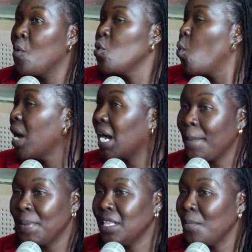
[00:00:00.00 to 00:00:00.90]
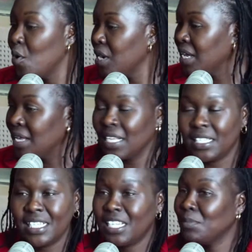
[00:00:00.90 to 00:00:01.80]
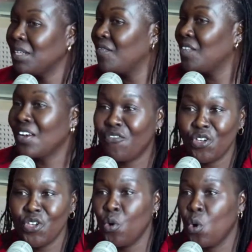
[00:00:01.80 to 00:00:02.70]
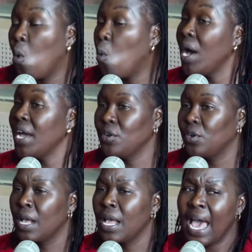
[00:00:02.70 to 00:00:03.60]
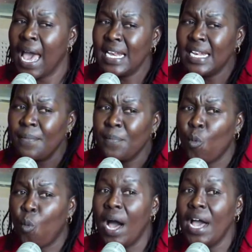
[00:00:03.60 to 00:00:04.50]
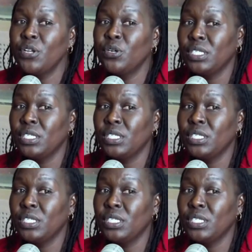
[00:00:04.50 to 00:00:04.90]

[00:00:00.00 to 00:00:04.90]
You wake up in the morning, the systems have done for you. Why not? And why not